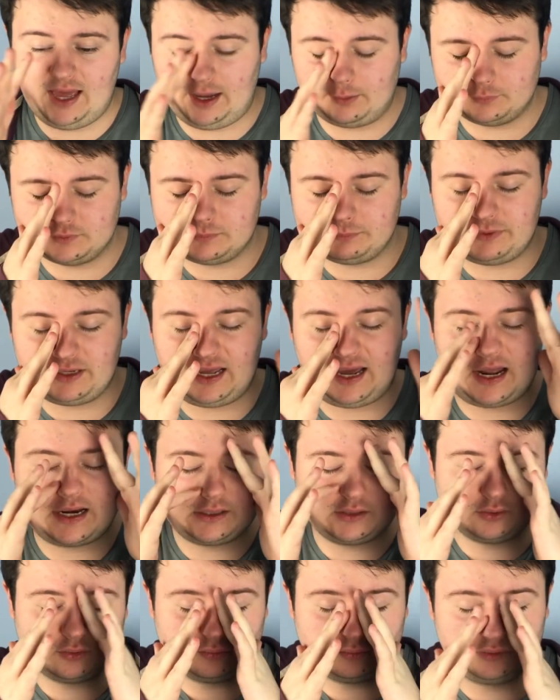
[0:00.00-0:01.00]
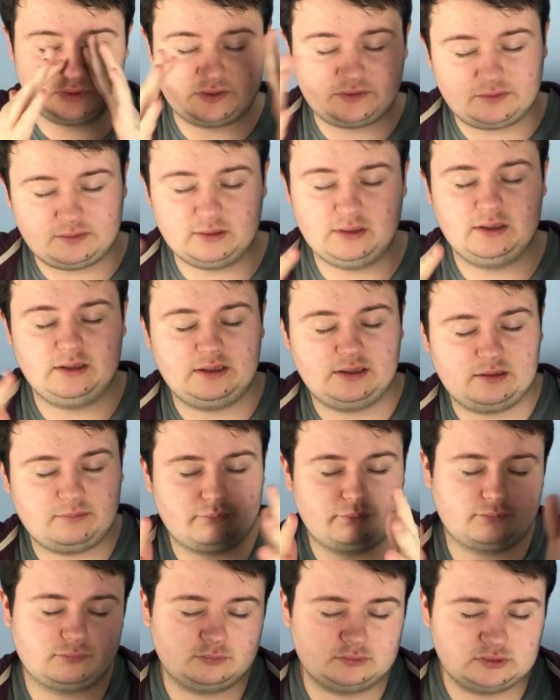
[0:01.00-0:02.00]
how it's been handled, and
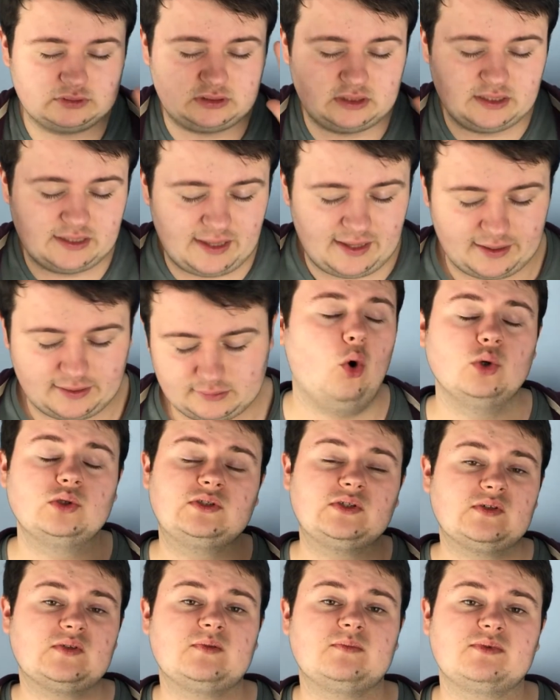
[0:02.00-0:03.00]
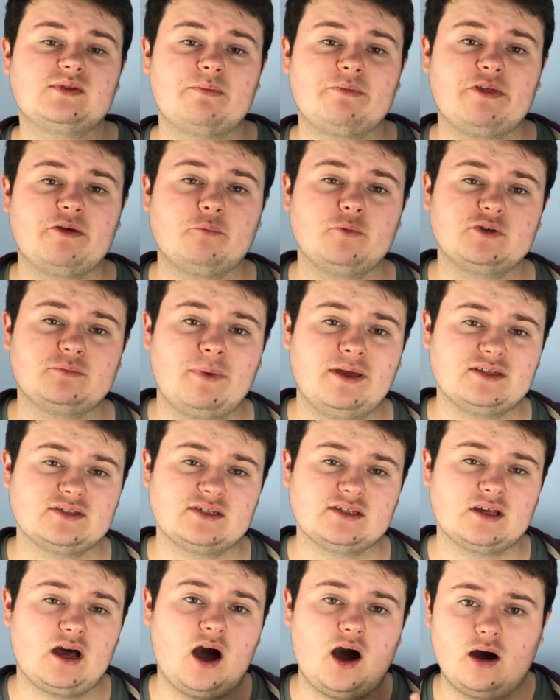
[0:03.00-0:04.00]
yeah. Autism's something which makes
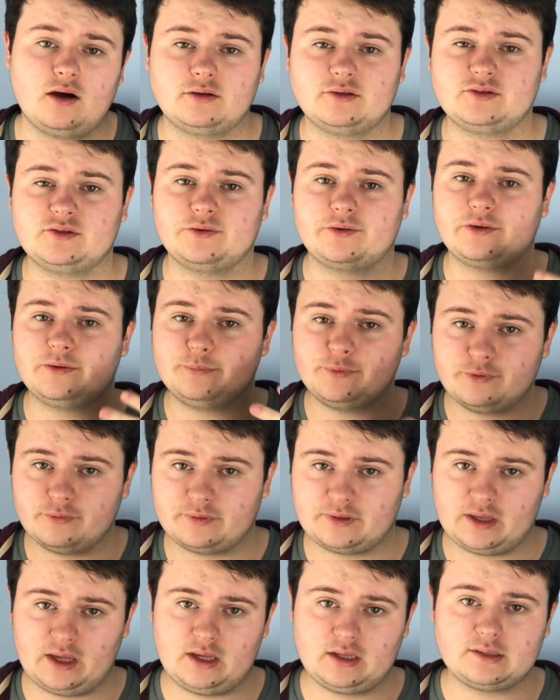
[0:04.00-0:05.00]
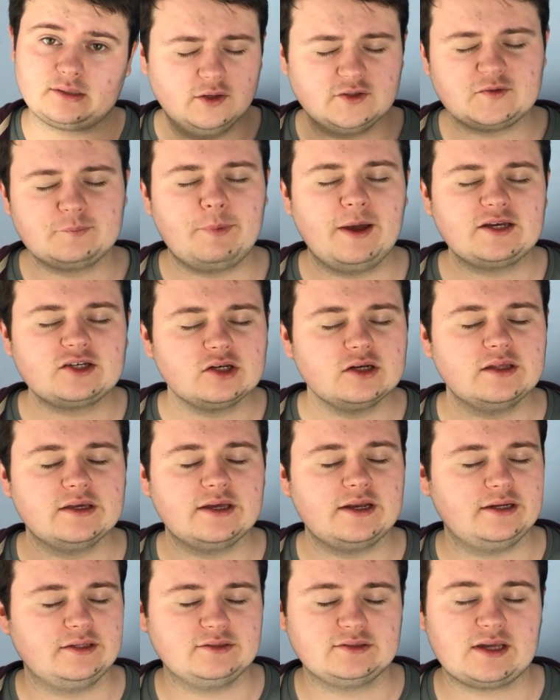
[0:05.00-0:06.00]
it harder to communicate, especially
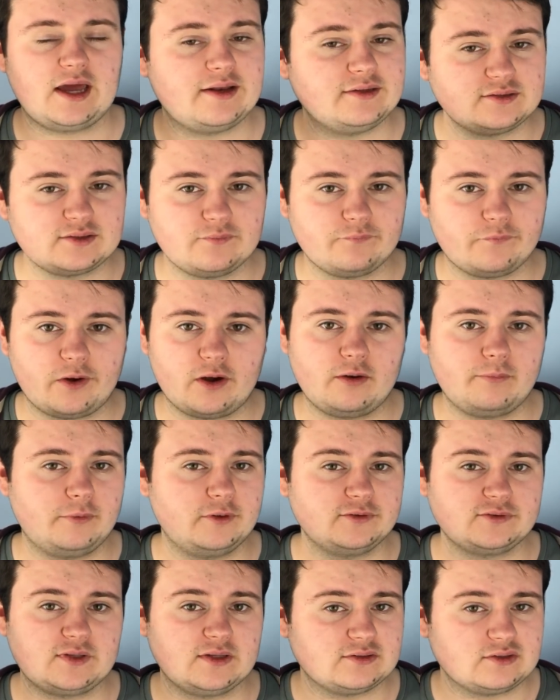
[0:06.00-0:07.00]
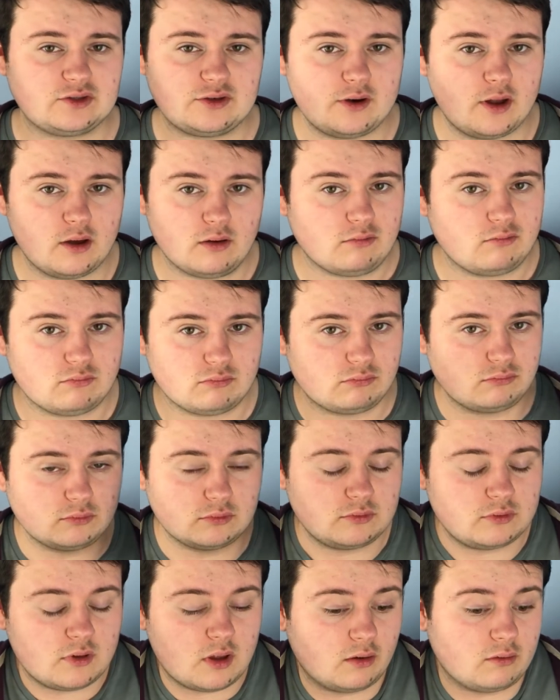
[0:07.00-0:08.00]
in intense environments. There's
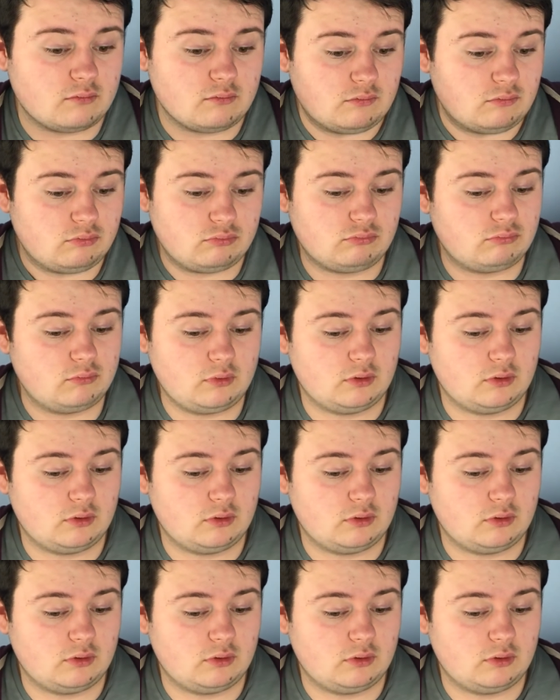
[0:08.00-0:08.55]
no